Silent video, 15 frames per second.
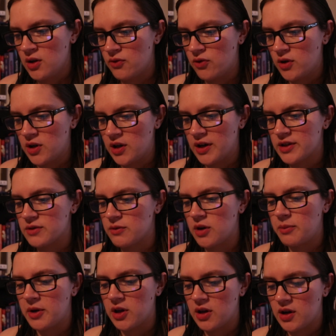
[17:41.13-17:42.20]
for the next
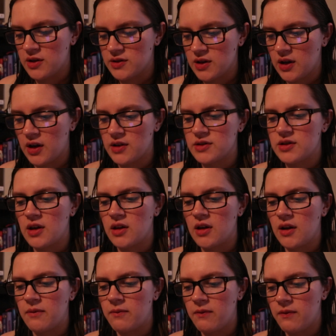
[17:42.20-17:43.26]
read because, like I said,
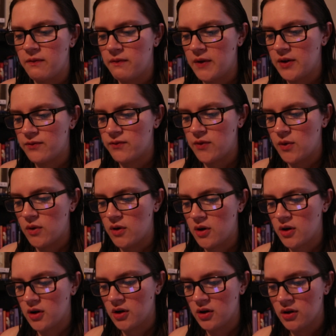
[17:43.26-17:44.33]
they fit
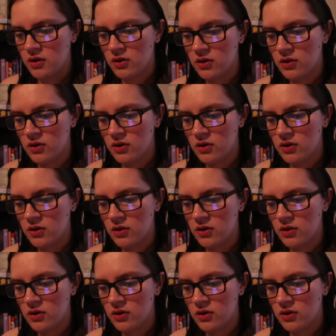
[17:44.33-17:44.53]
for